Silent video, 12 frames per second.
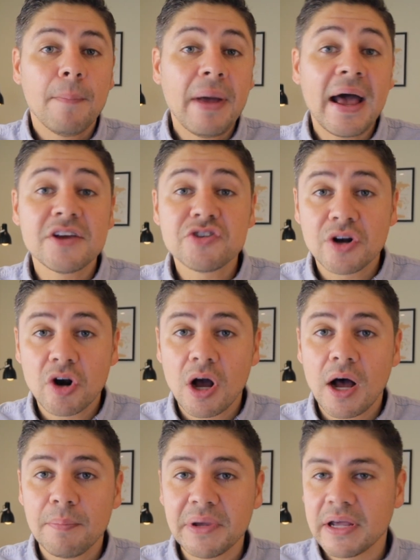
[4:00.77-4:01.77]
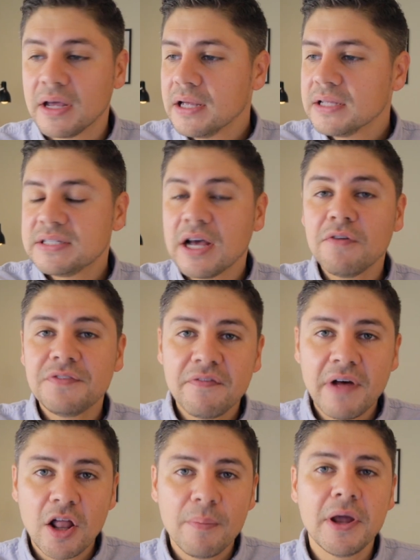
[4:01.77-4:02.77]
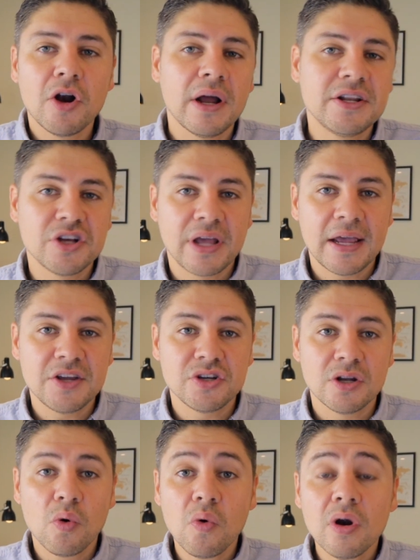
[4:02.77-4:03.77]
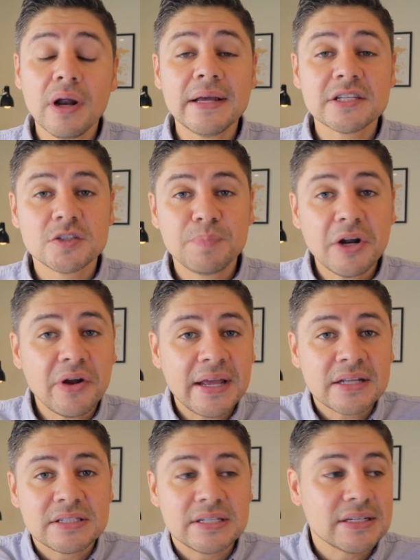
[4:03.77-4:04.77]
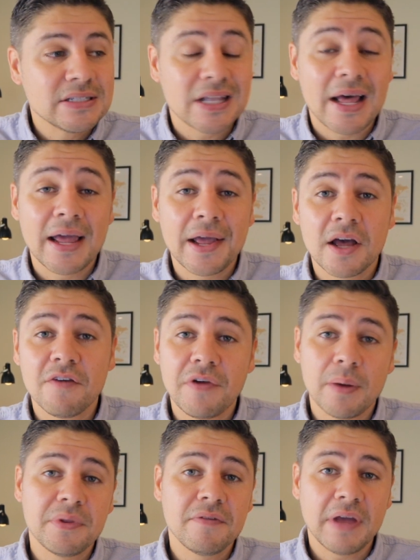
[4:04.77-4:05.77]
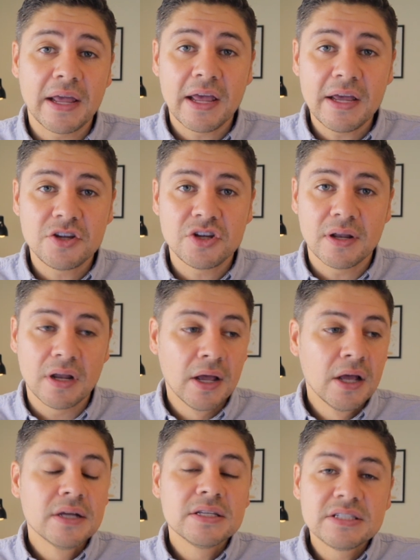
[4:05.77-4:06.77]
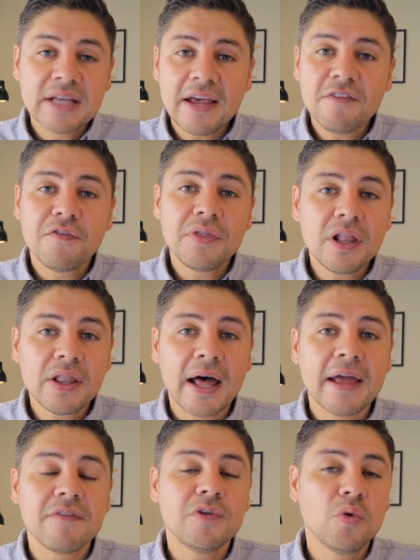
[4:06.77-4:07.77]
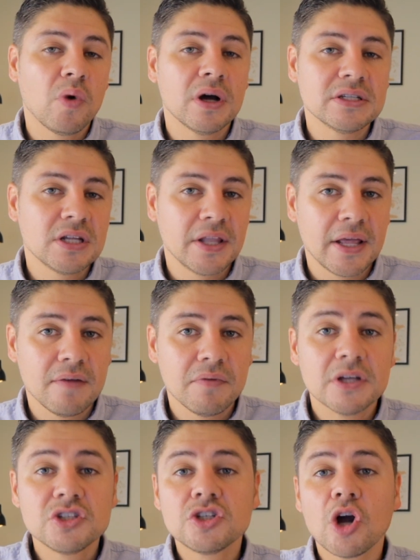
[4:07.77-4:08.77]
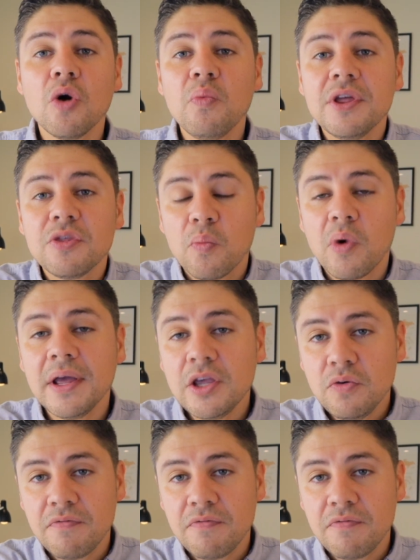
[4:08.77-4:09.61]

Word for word: a passion or hobby, self-development or education, or experiences like a family vacation. Save for the life you want to live. Start with what you